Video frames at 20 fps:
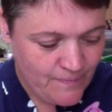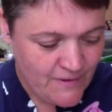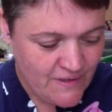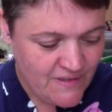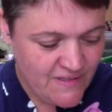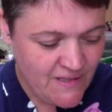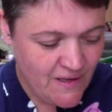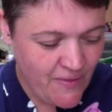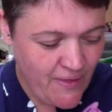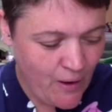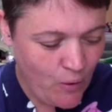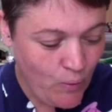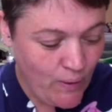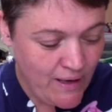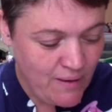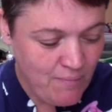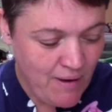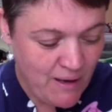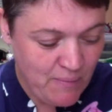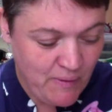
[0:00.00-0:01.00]
so that we
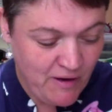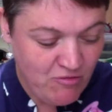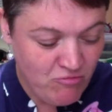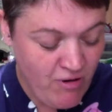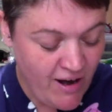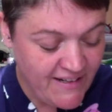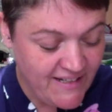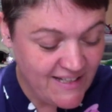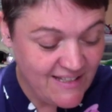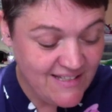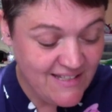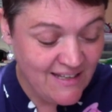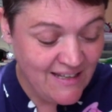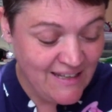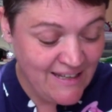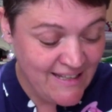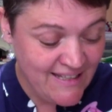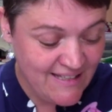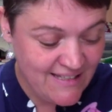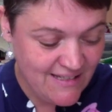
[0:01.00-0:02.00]
may be ready to
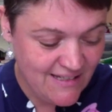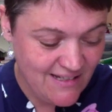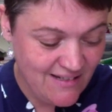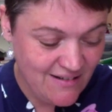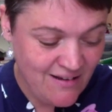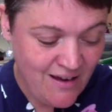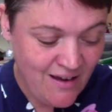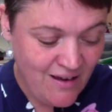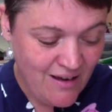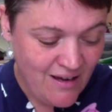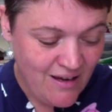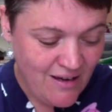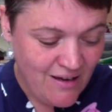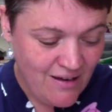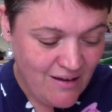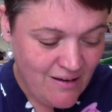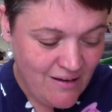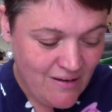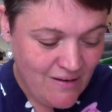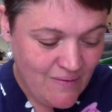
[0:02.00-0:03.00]
listen
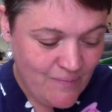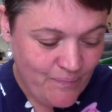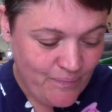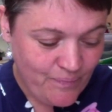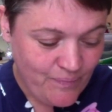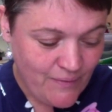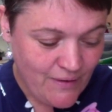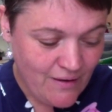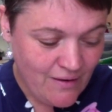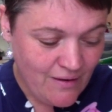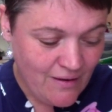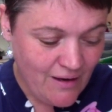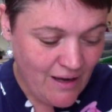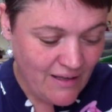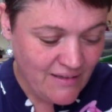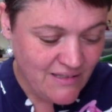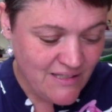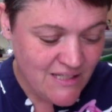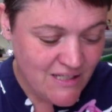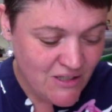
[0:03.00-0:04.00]

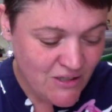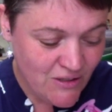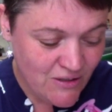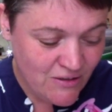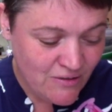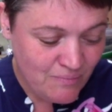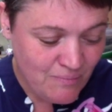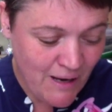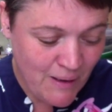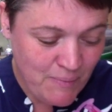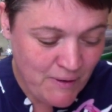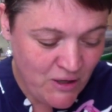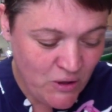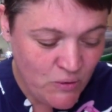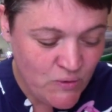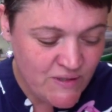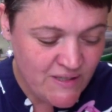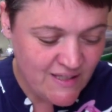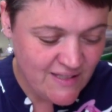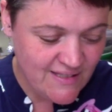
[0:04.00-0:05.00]
and to maybe
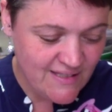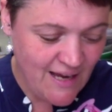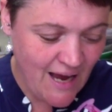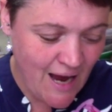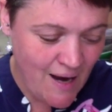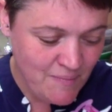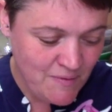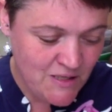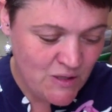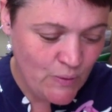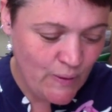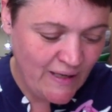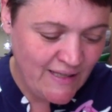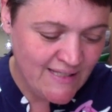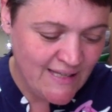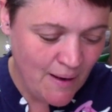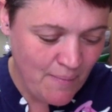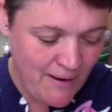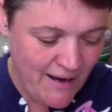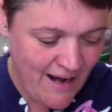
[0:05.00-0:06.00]
use this time to
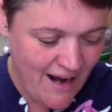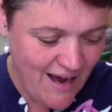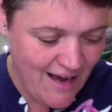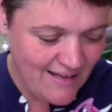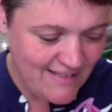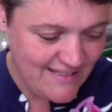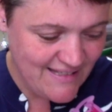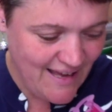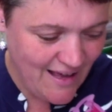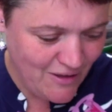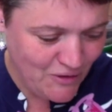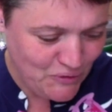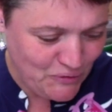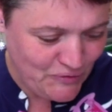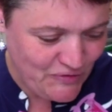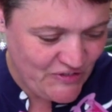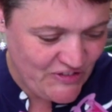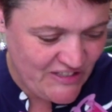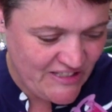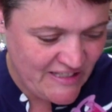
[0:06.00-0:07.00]
examine
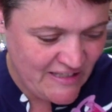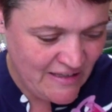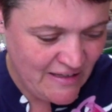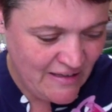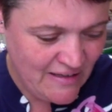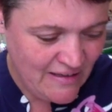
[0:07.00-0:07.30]
ourselves.